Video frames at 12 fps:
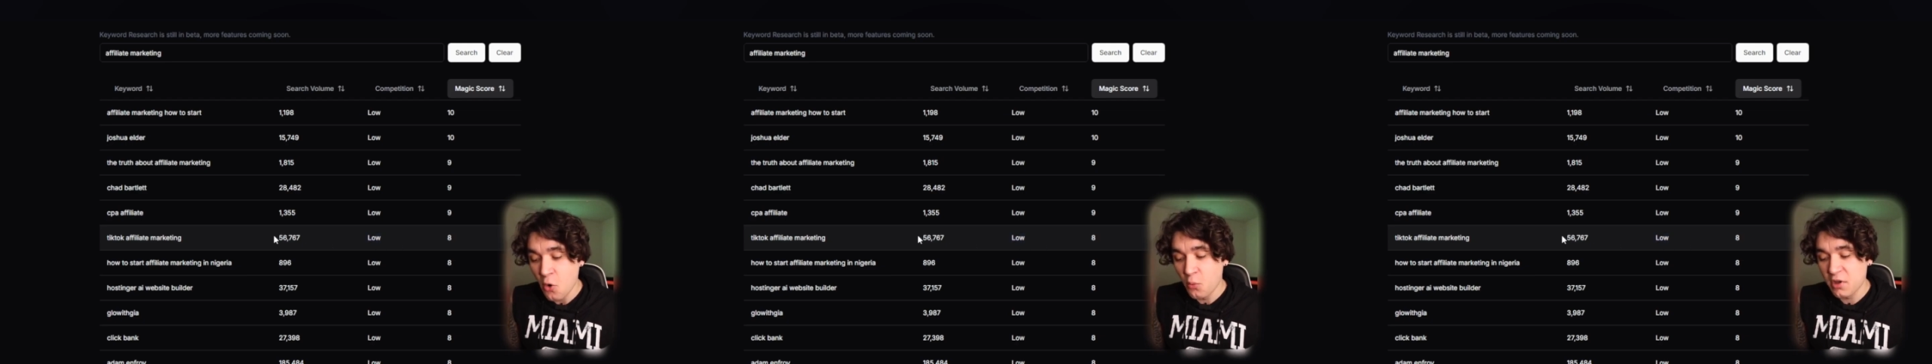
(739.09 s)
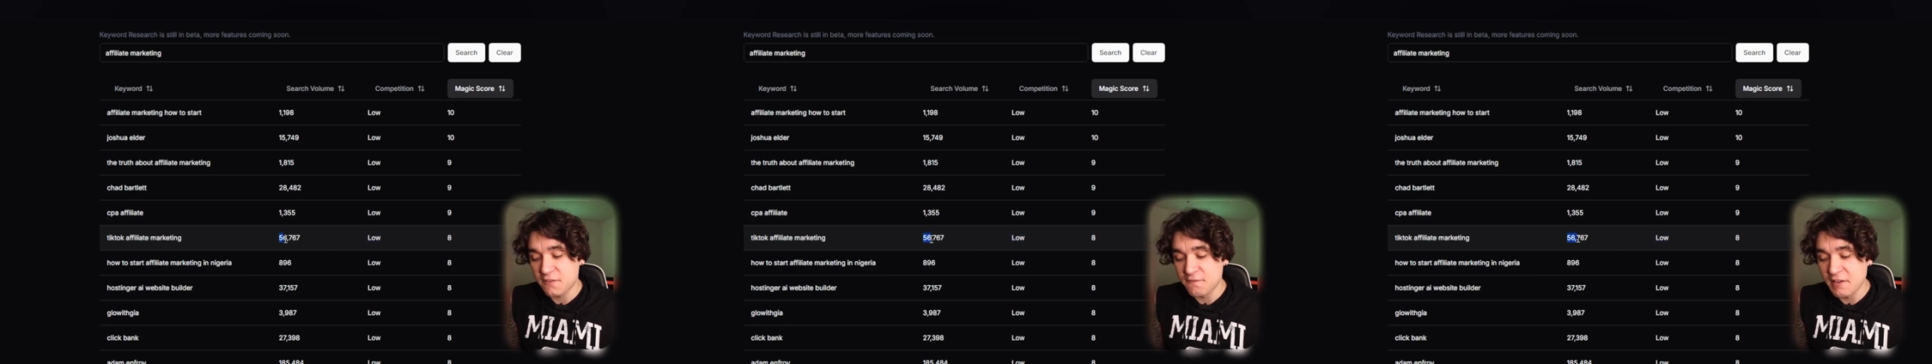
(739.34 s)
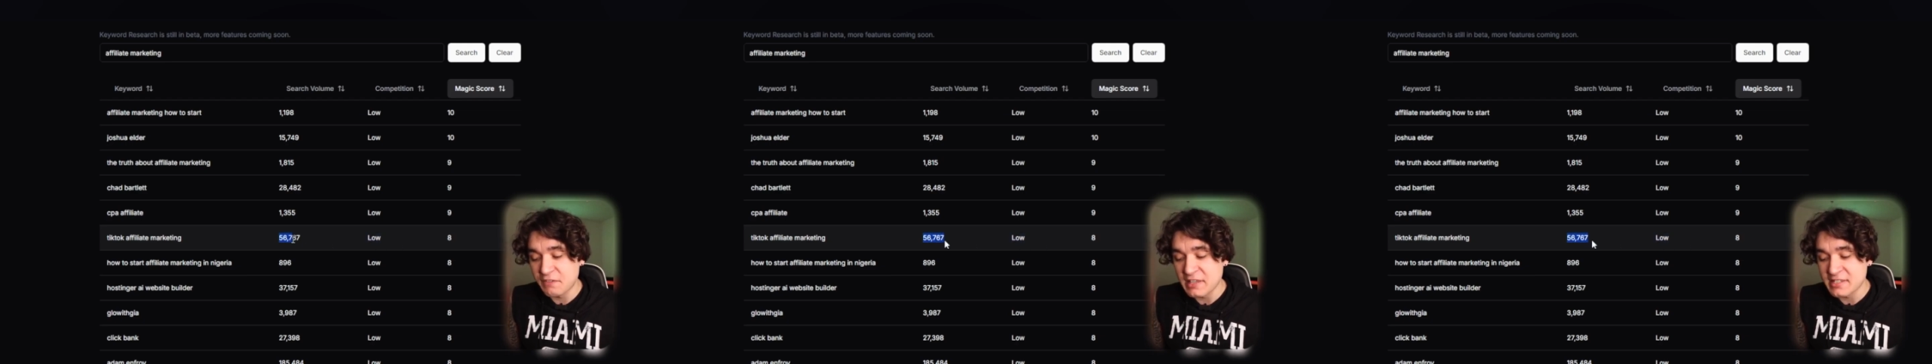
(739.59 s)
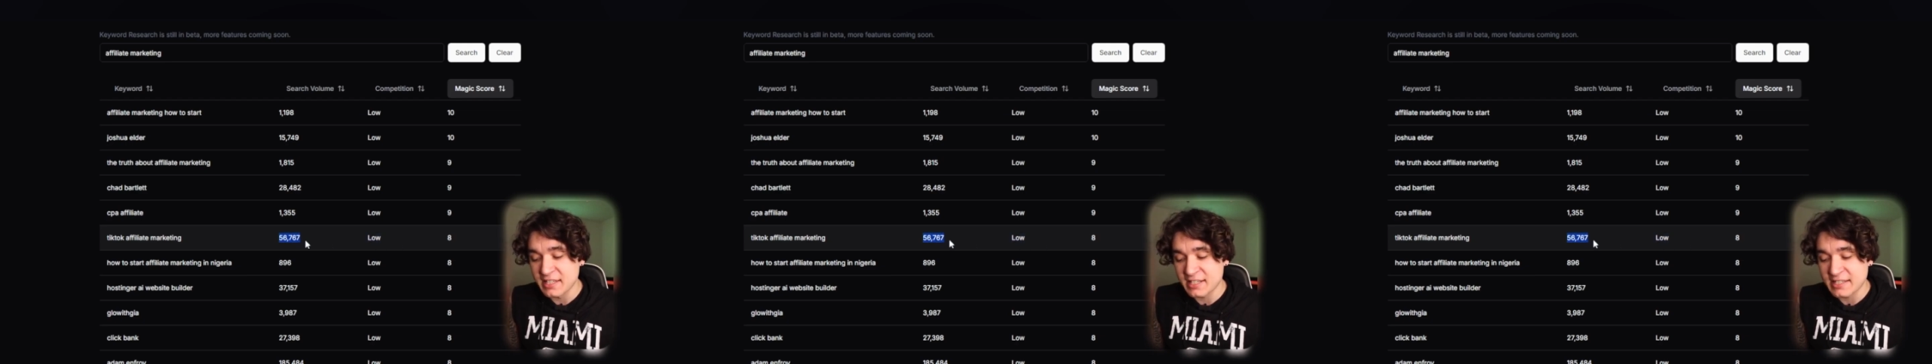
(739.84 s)
with
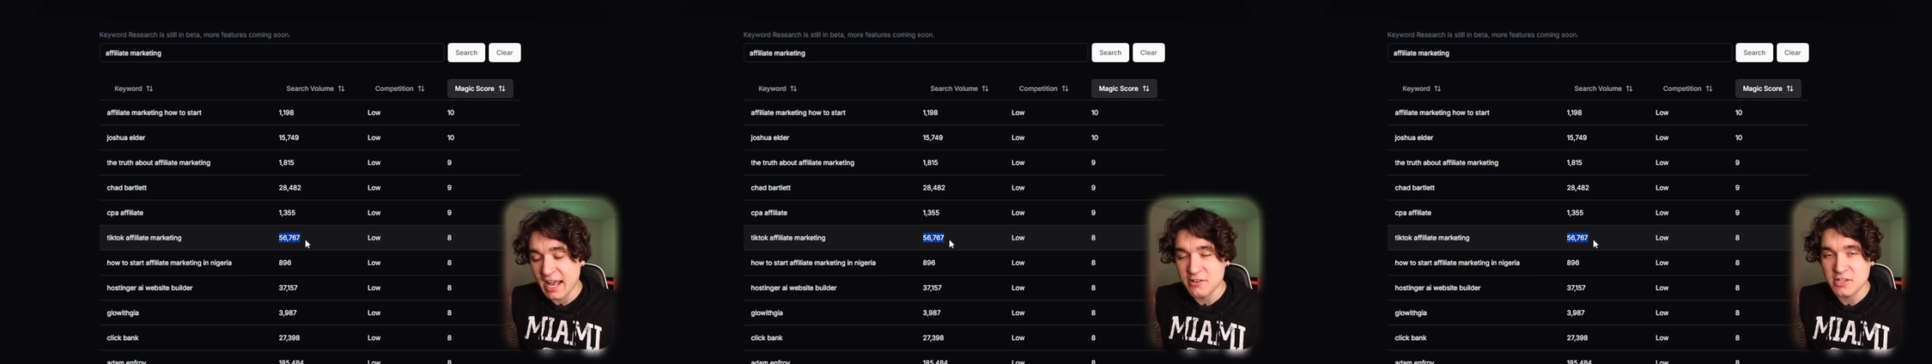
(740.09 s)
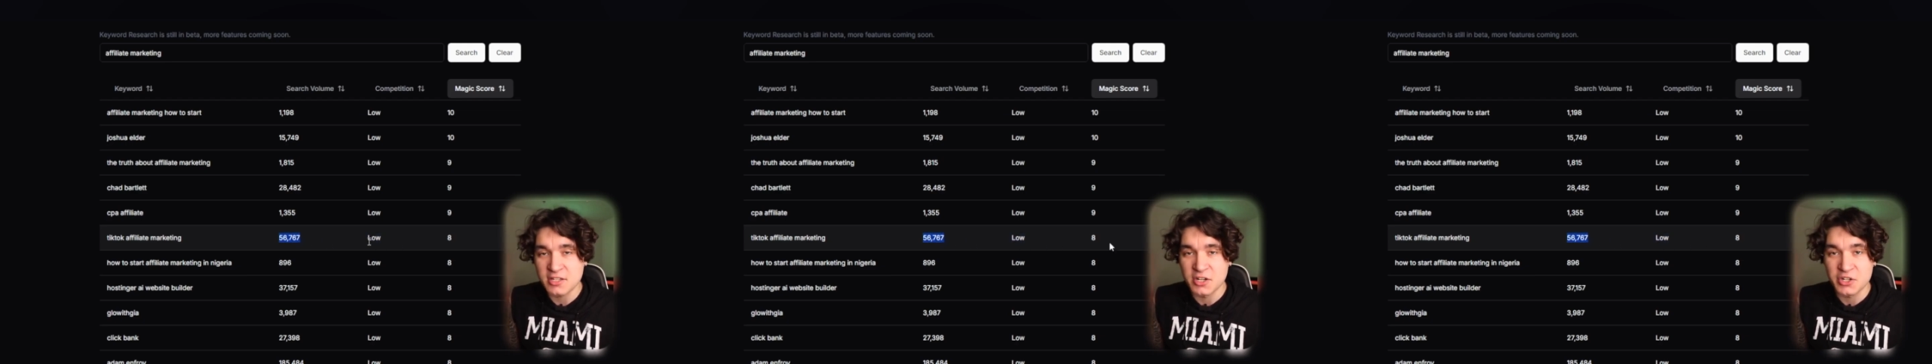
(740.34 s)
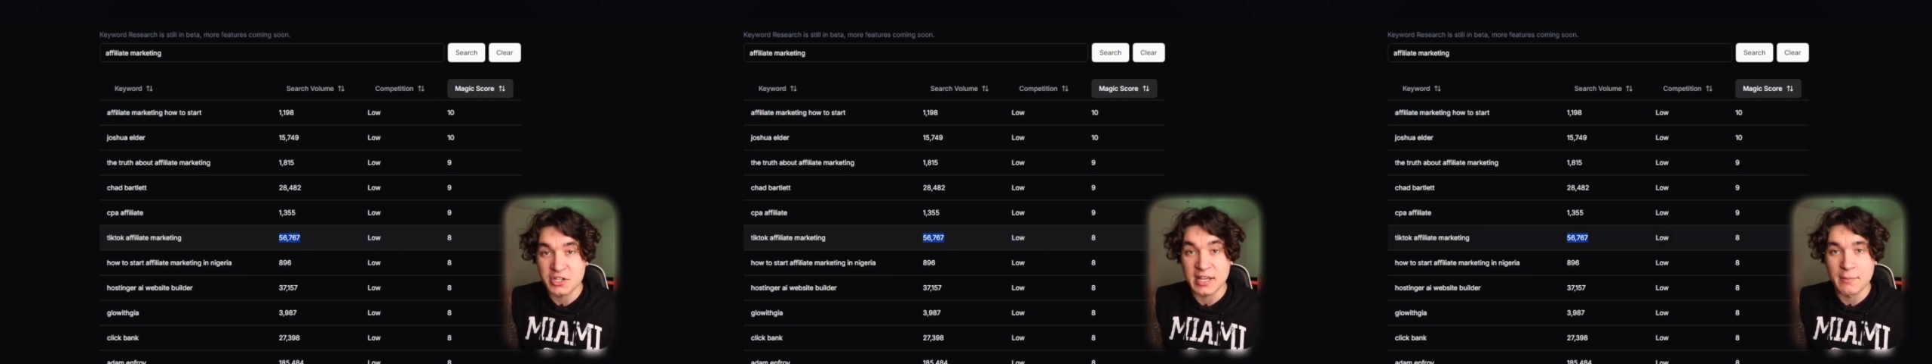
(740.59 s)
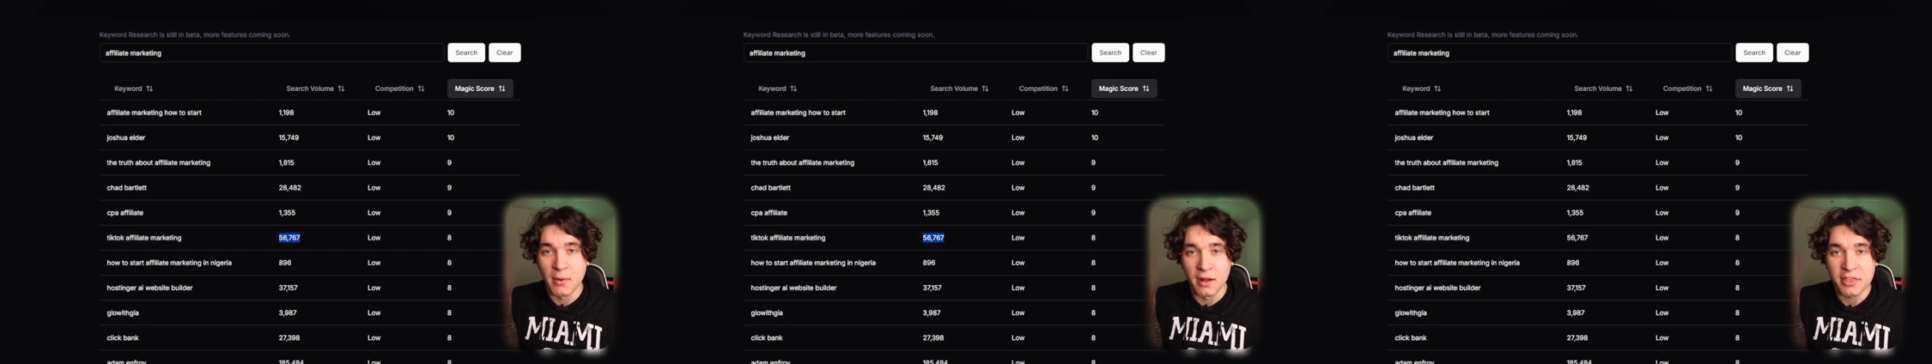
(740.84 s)
56,000 searches
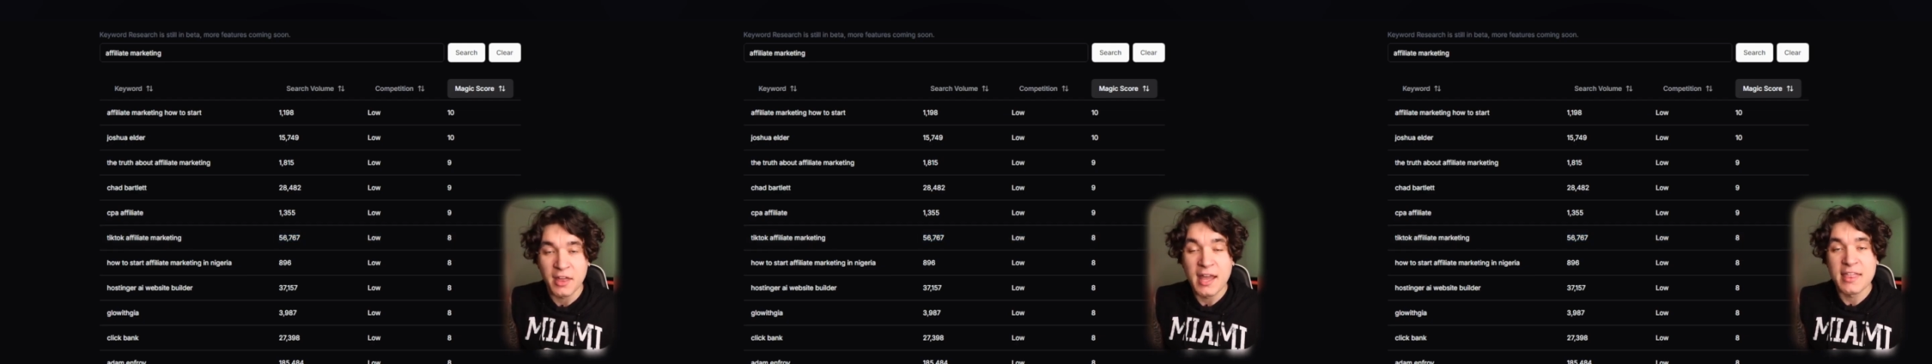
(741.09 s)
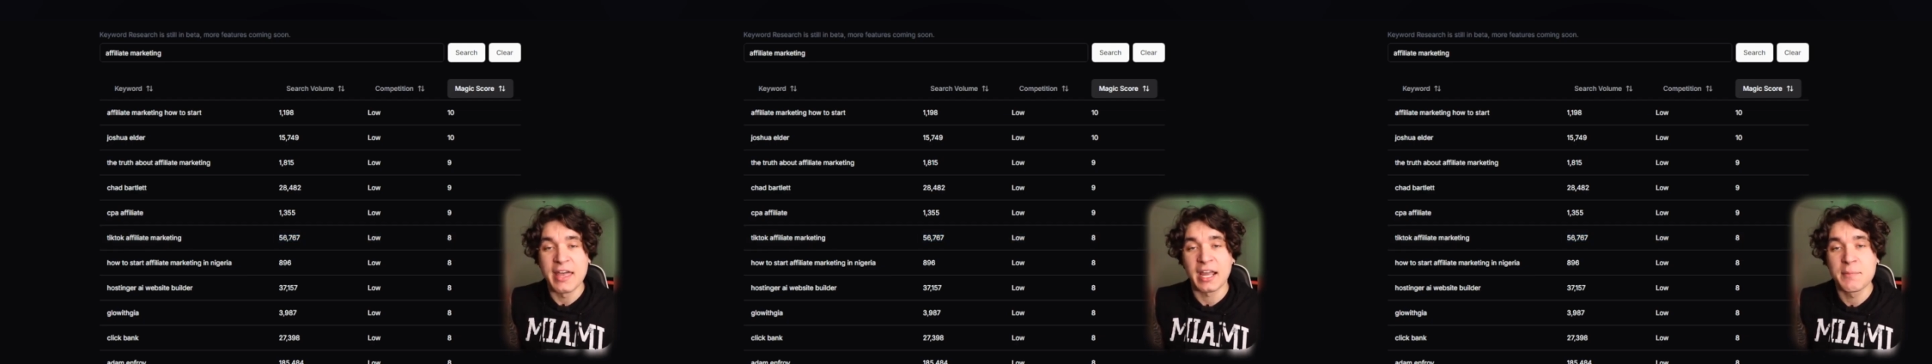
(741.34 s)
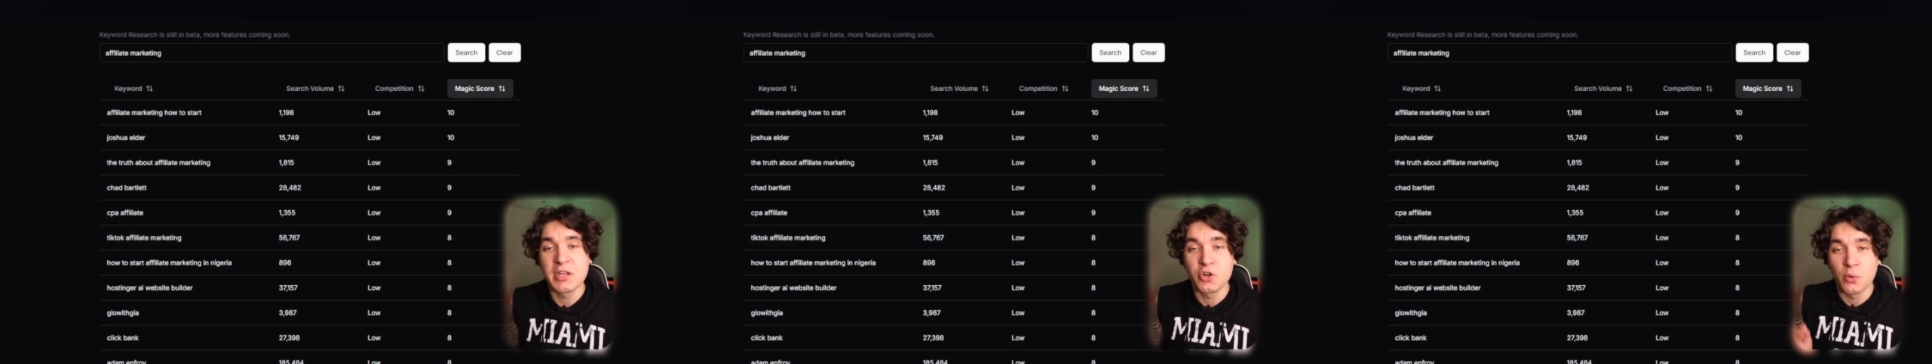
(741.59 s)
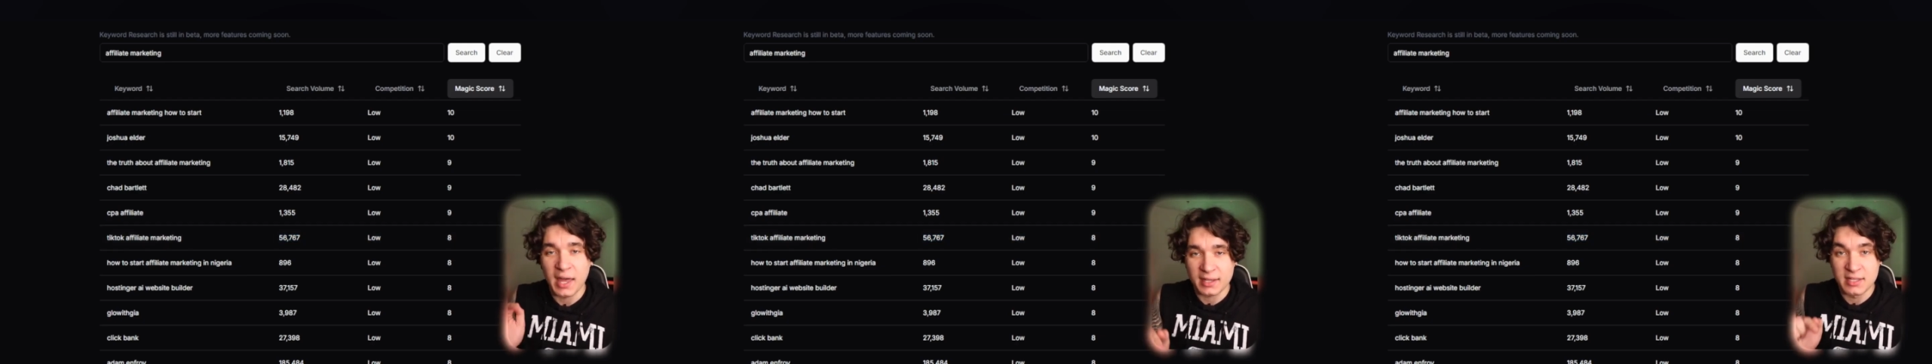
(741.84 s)
a month that can be
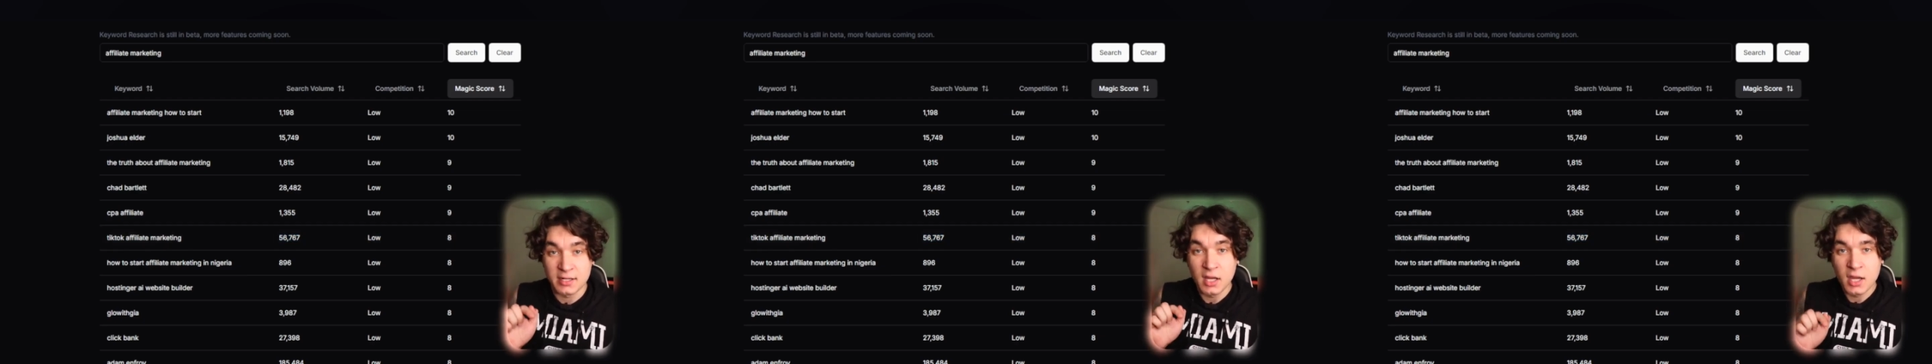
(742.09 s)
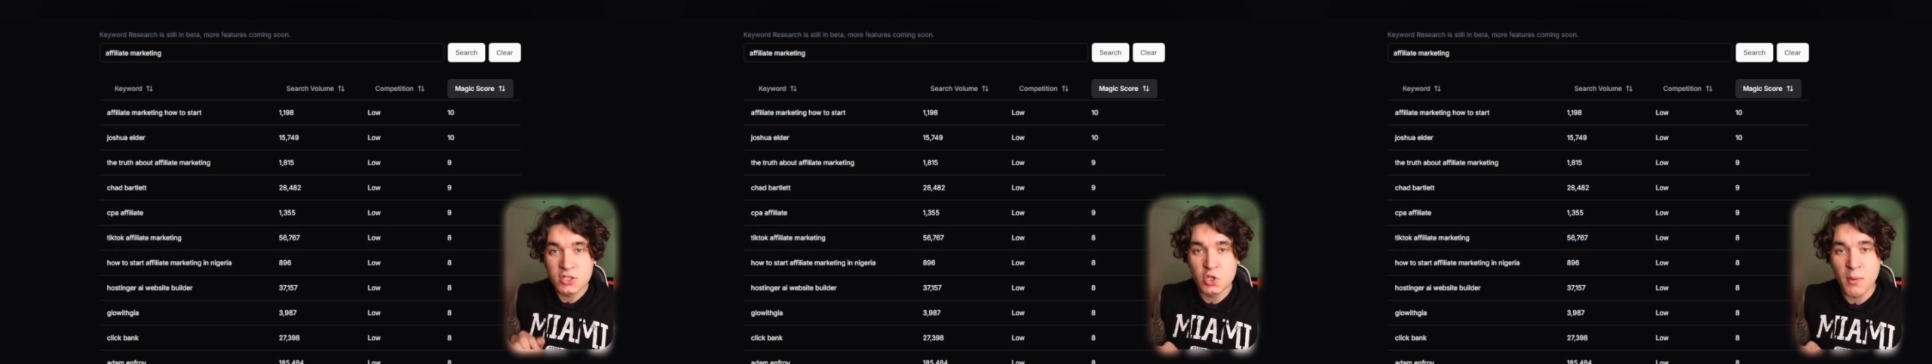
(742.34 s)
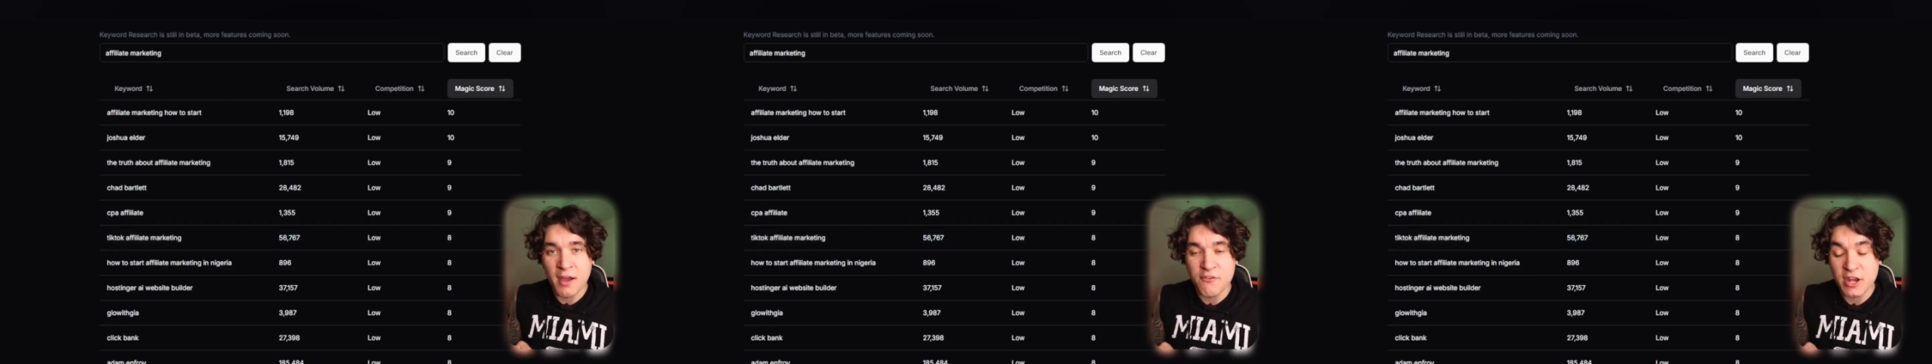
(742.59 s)
directed to my